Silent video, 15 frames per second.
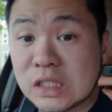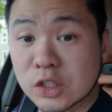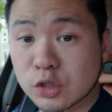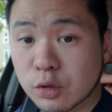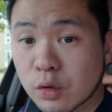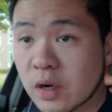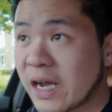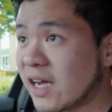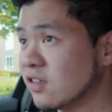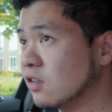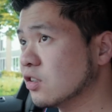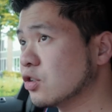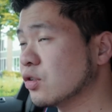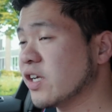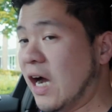So we'll head
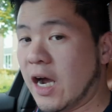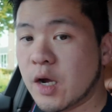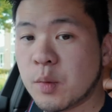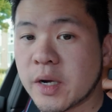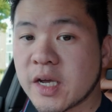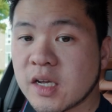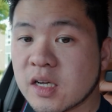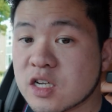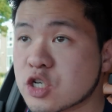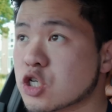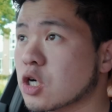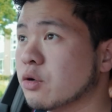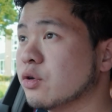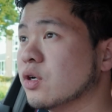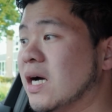onto the highway and
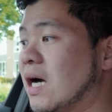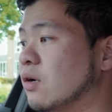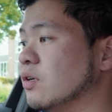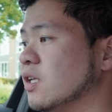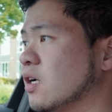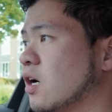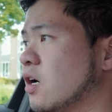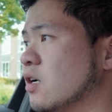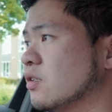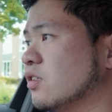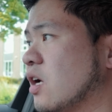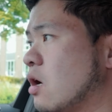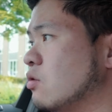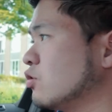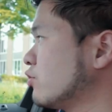show you how the car
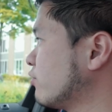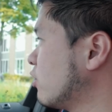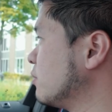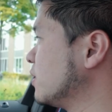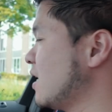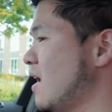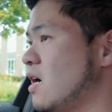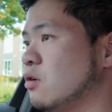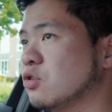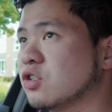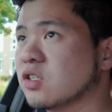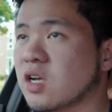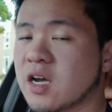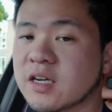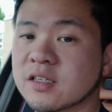sounds from the
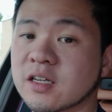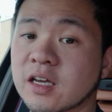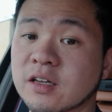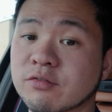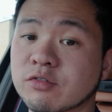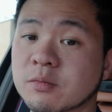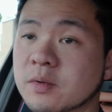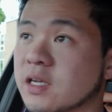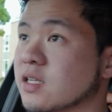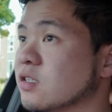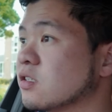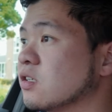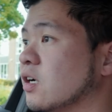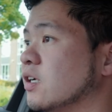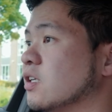outside and from the
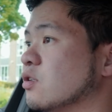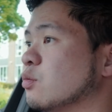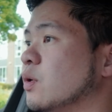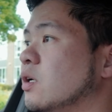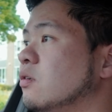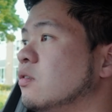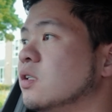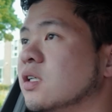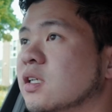inside as well.